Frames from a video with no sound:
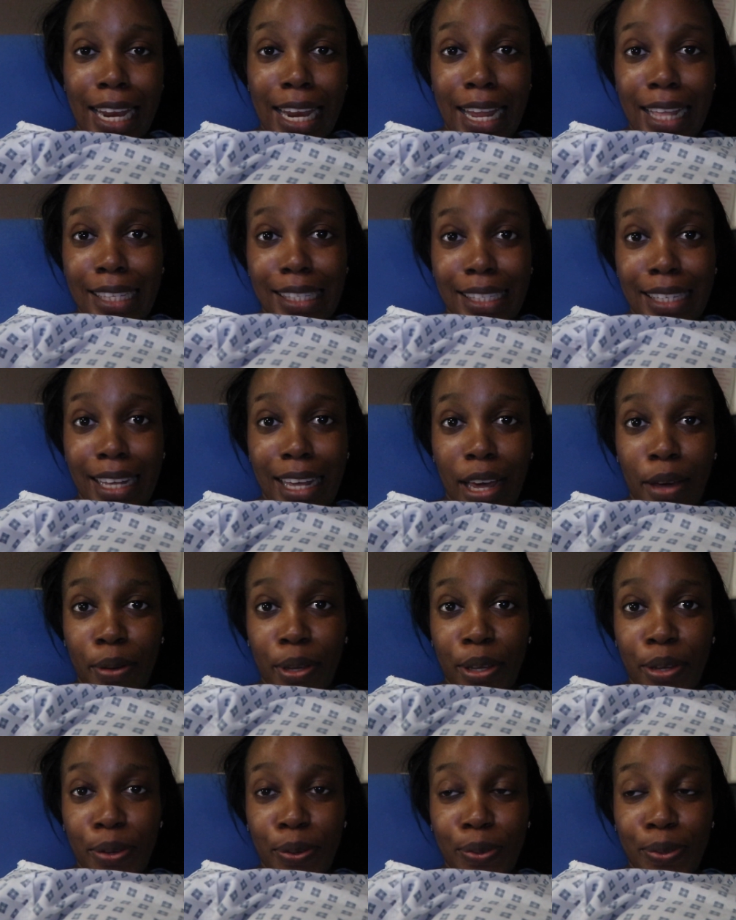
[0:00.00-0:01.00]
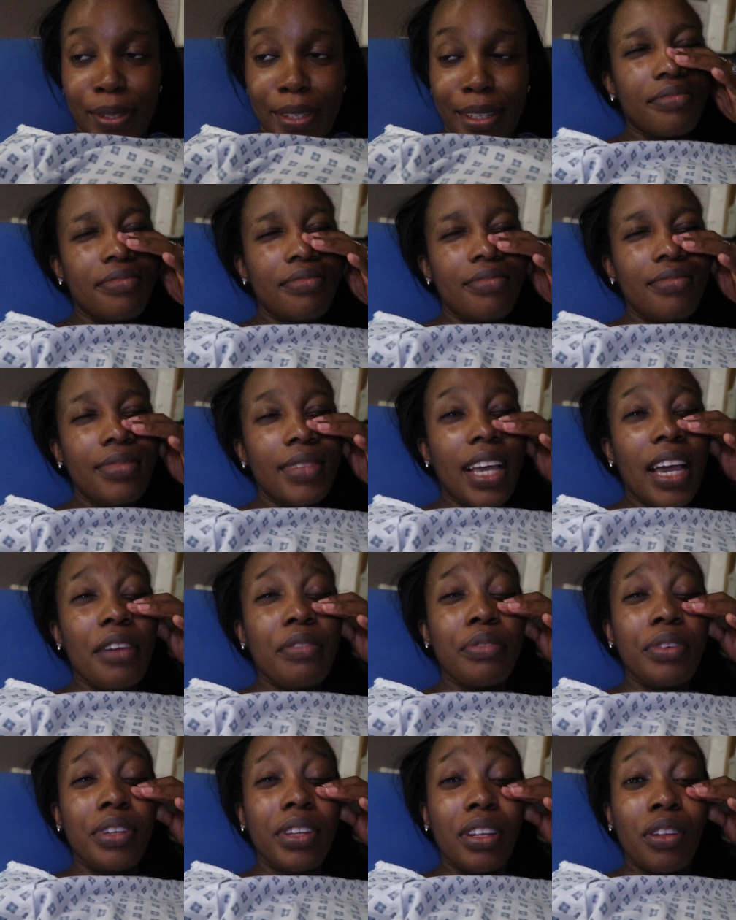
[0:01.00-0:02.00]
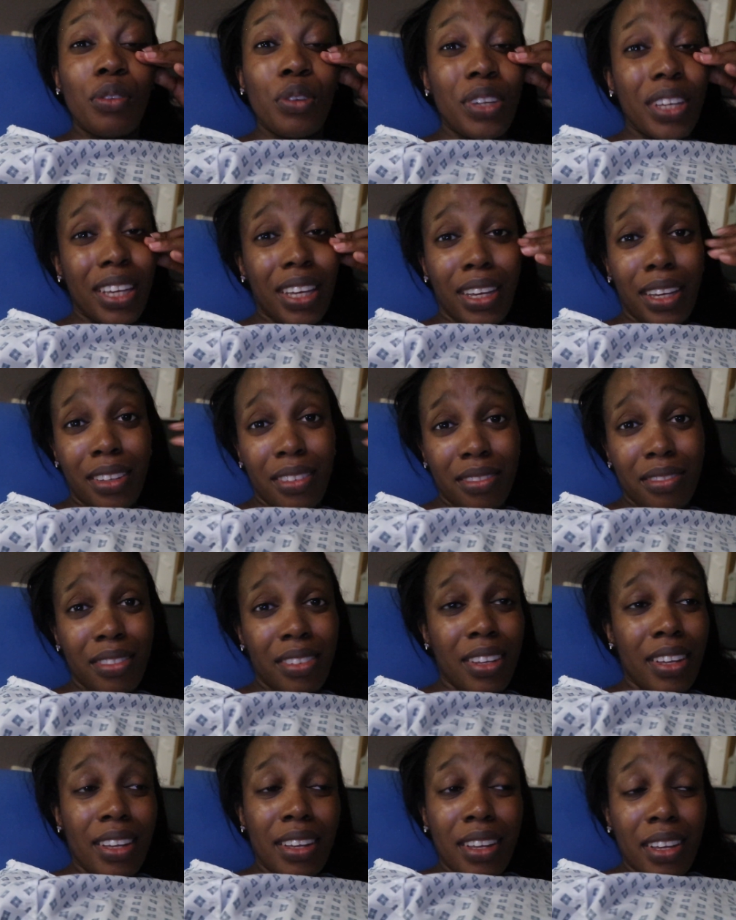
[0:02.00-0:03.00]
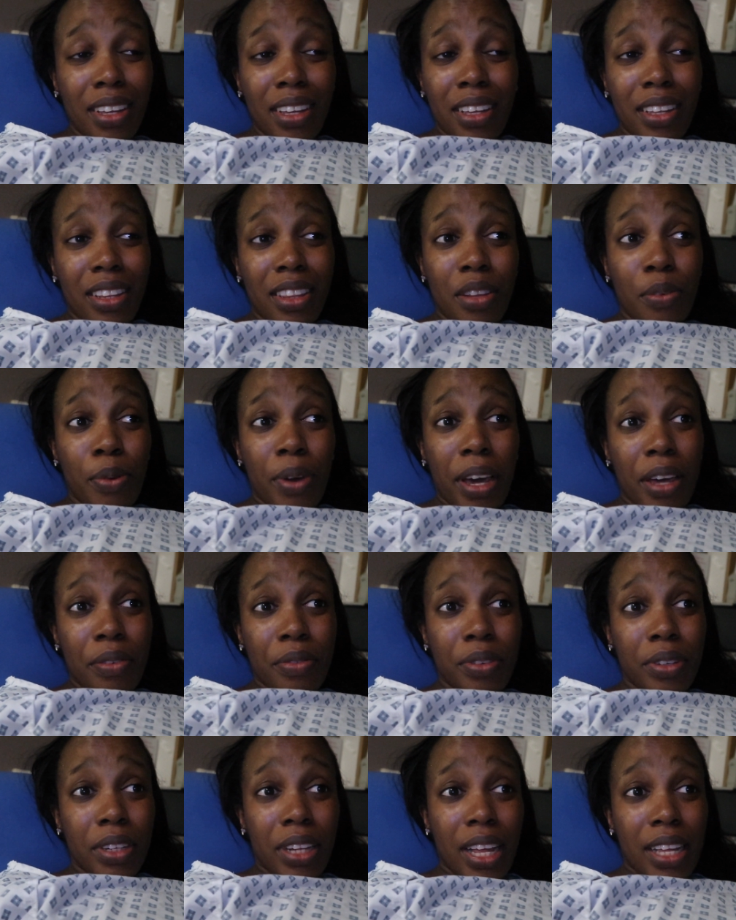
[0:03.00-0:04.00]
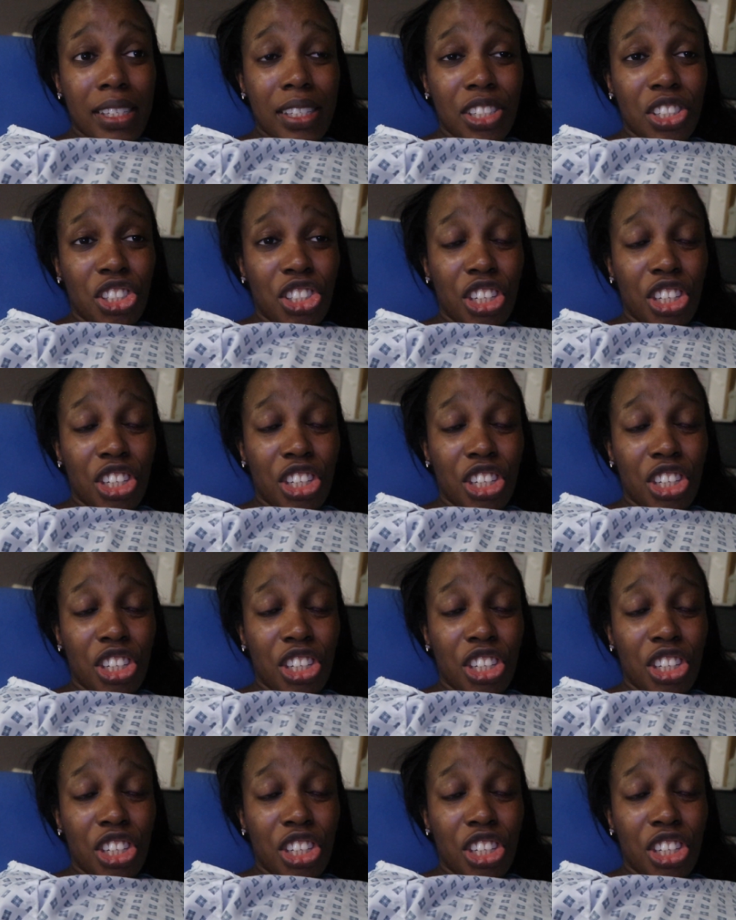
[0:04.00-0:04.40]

Let's see how it goes. I feel okay. The way I feel hasn't